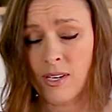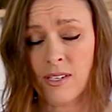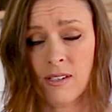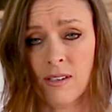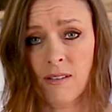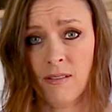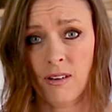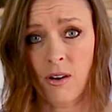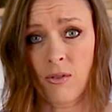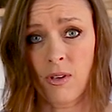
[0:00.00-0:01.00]
these,
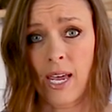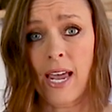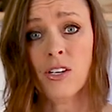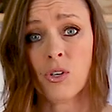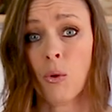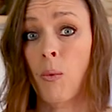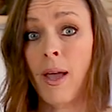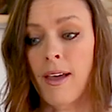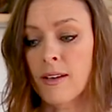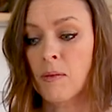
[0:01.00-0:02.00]
you know, the eggs are
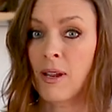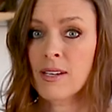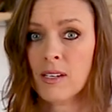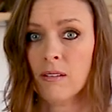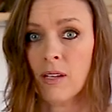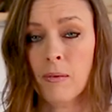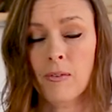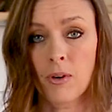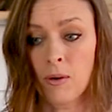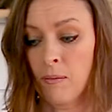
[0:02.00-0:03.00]
wet basically
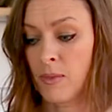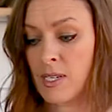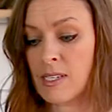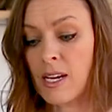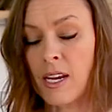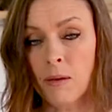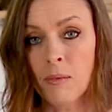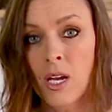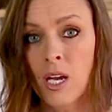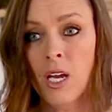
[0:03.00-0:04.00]
from the steam.
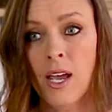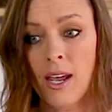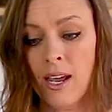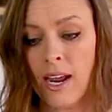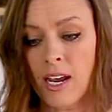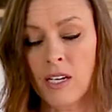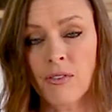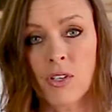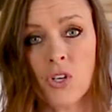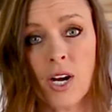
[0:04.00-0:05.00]
And if
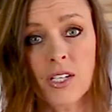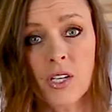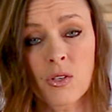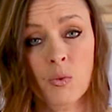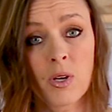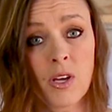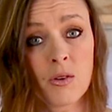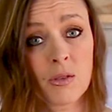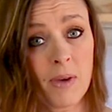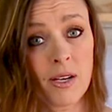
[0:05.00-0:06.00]
you try to use one of
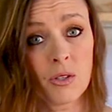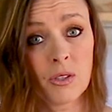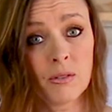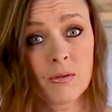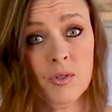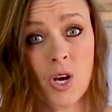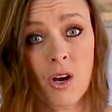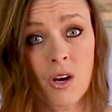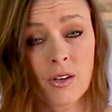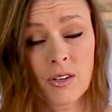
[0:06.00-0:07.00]
those metal
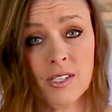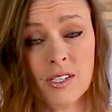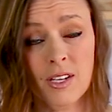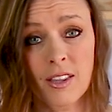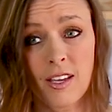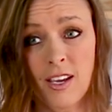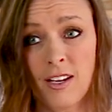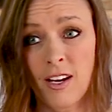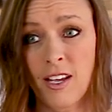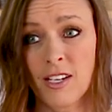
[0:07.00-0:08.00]
tongs,
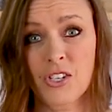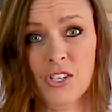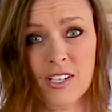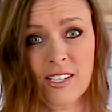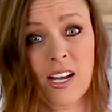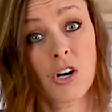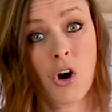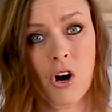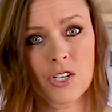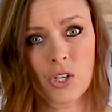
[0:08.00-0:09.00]
then it's just, it's kind of
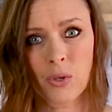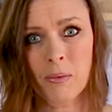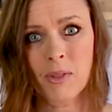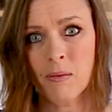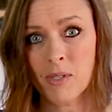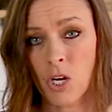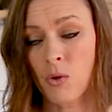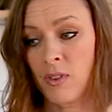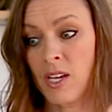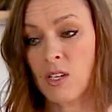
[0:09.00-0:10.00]
hard to grip them.
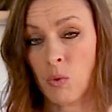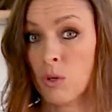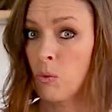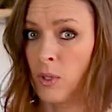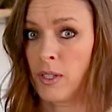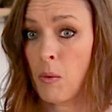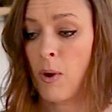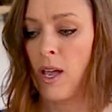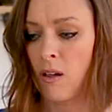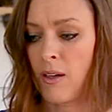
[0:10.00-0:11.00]
So these work really
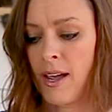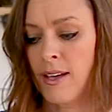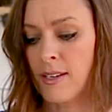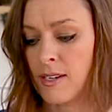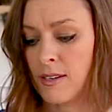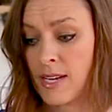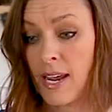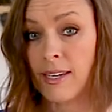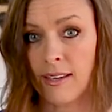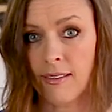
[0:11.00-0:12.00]
well at
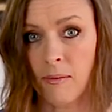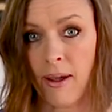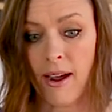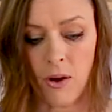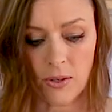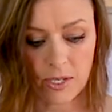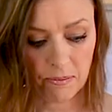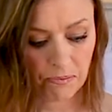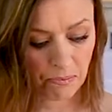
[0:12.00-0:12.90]
taking them out.